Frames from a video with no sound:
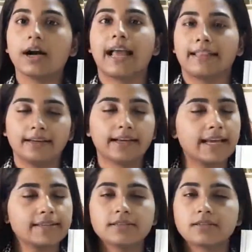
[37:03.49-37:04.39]
again the
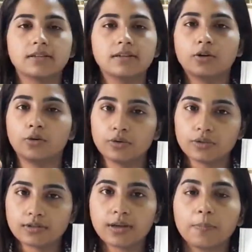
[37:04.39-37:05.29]
guest who's
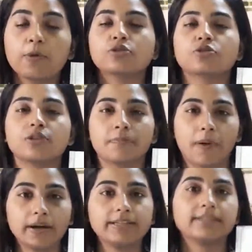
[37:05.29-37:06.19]
supposed to
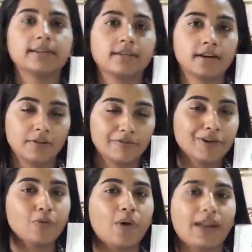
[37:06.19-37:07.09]
depart in a
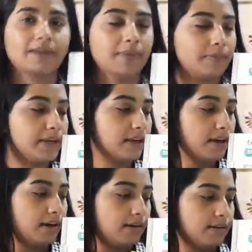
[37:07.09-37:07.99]
few while, maybe
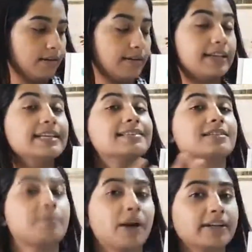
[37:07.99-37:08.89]
he's
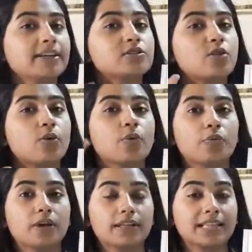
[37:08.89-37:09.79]
departing, so
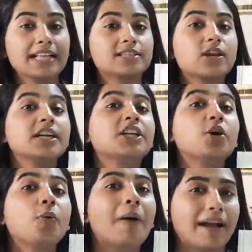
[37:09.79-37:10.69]
that's a
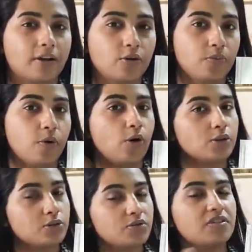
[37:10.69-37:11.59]
due back room,
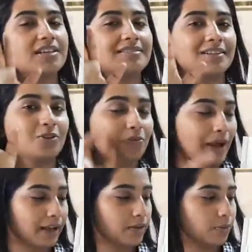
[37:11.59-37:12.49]
also known as a due
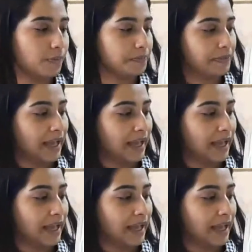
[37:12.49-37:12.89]
back room.